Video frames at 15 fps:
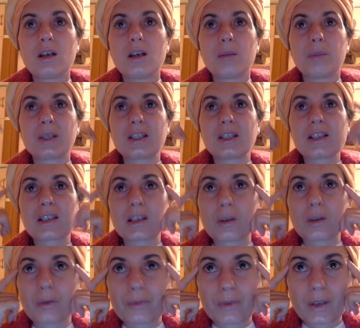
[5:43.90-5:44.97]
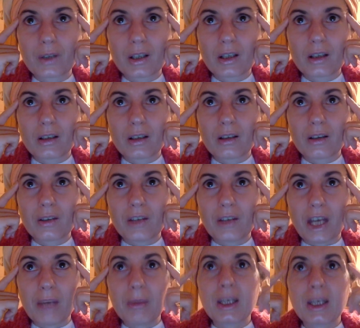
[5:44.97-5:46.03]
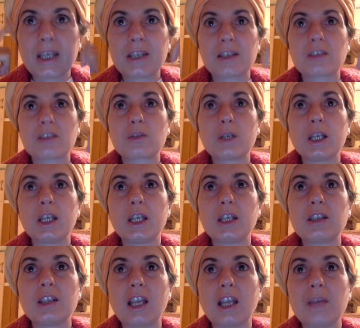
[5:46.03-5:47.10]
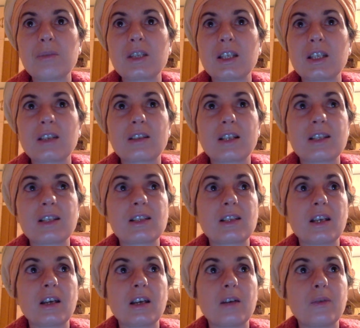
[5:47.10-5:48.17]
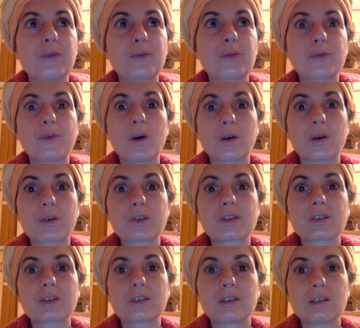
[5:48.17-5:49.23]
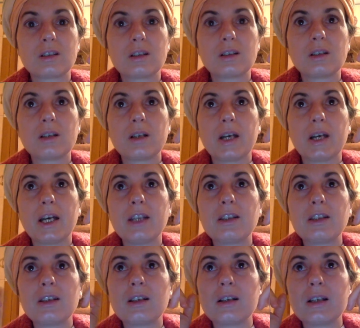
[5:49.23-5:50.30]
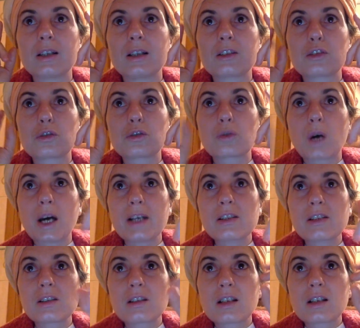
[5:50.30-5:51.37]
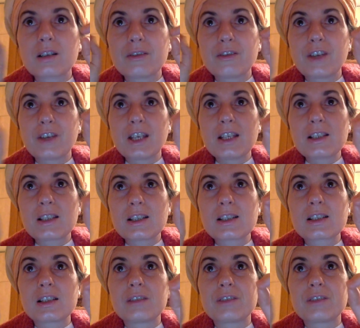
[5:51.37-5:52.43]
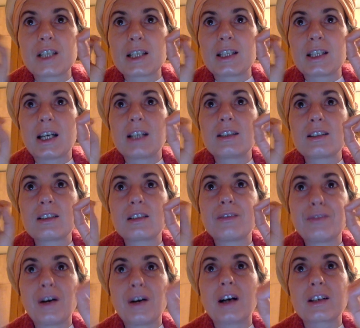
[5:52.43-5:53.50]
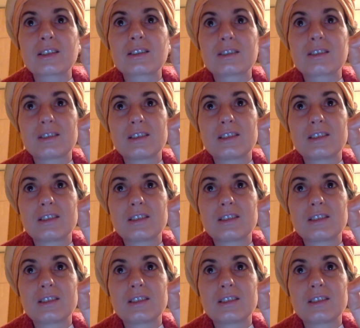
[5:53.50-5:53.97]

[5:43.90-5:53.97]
but instead of naming it a tree, it names it, let's say, a fox, and it tries to convince itself that that is a fox.